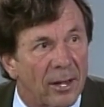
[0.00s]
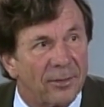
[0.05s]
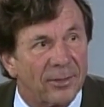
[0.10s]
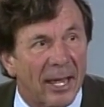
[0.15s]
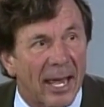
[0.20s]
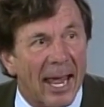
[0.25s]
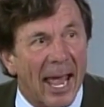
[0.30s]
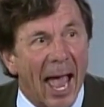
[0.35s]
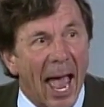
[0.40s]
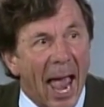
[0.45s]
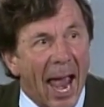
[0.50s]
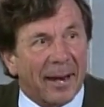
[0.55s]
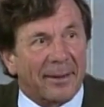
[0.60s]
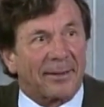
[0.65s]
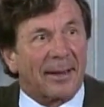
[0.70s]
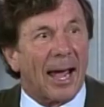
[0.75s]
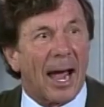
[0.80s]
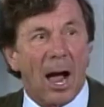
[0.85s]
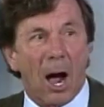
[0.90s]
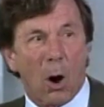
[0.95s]
They
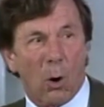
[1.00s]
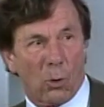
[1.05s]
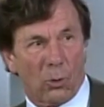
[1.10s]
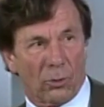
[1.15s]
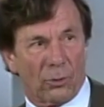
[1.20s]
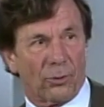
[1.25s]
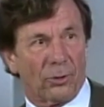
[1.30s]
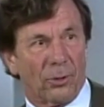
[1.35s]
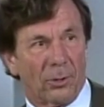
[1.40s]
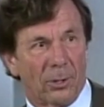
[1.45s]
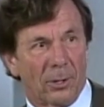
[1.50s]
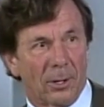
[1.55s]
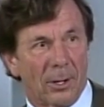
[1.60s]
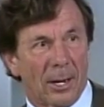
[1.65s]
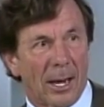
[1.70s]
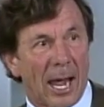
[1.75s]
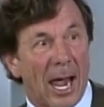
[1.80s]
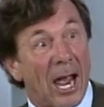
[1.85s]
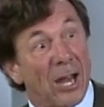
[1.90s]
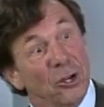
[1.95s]
act out,
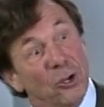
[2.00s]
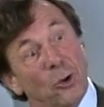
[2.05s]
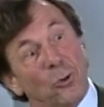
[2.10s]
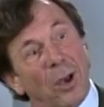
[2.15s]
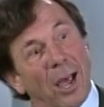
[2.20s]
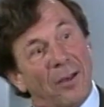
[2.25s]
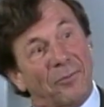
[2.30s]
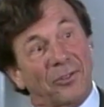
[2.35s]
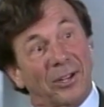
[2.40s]
and you have